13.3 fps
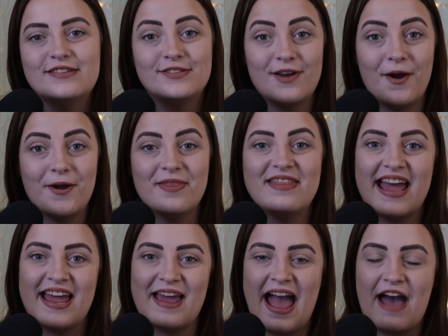So,
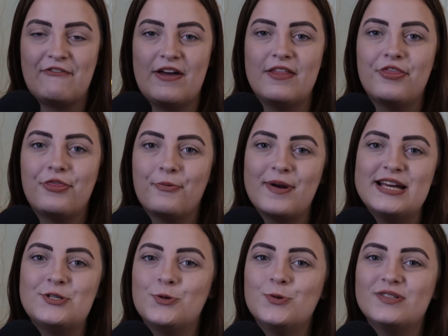there you have it
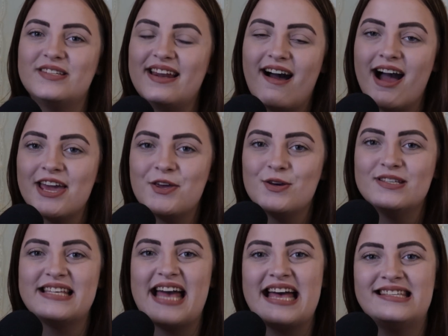three tools that I
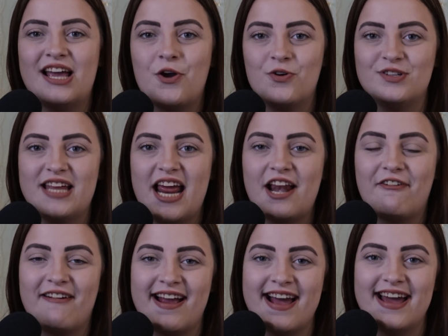use as a content
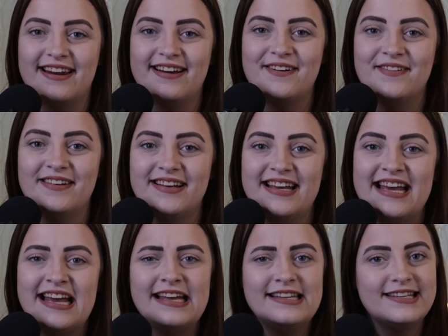creator.
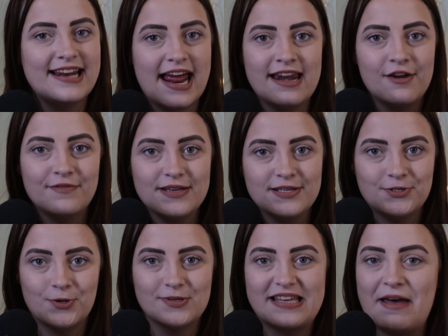Did any of
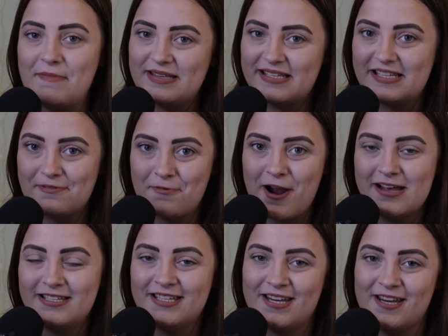these tools come as a
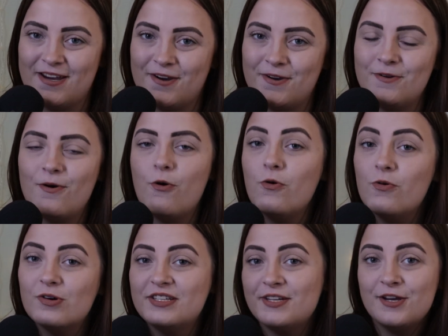surprise to you,
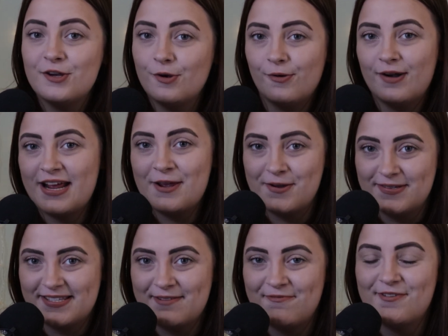or do you already
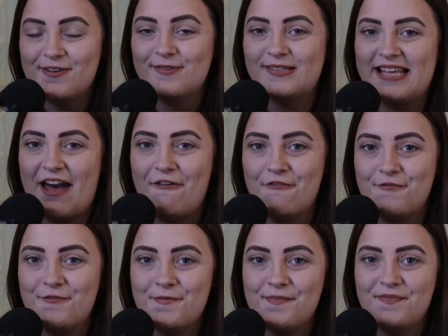use them for
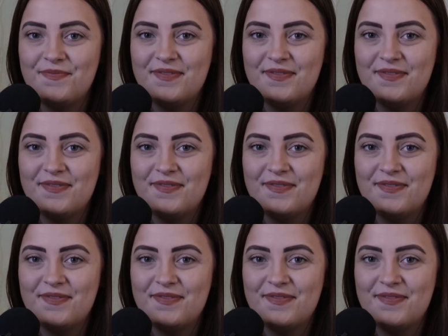yourself?